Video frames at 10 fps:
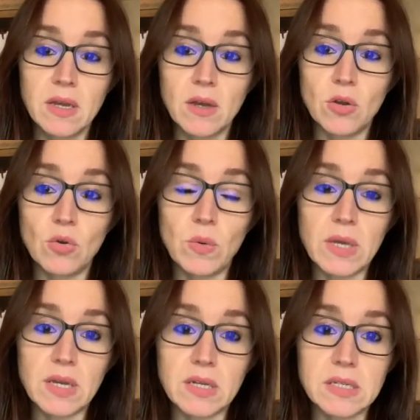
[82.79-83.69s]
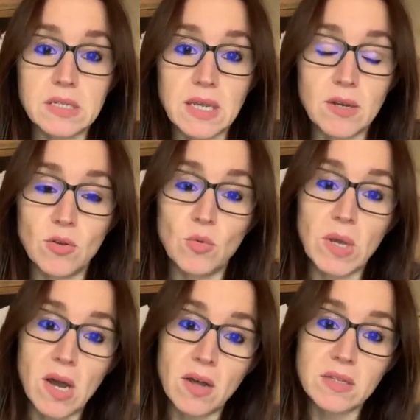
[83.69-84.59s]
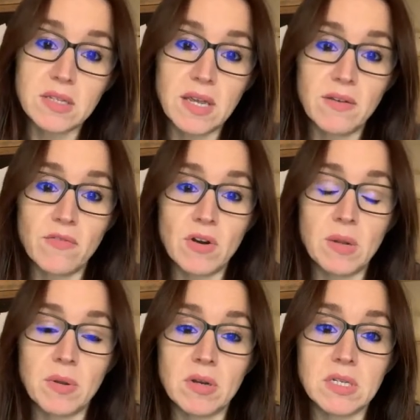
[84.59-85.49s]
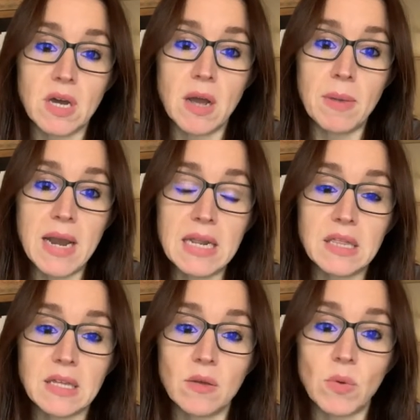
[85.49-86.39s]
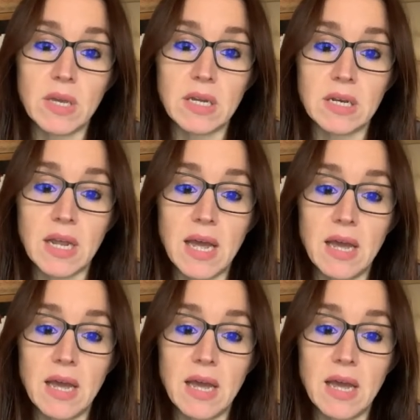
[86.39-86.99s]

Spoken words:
who we can see and who we can't see for any period of time, anything that we can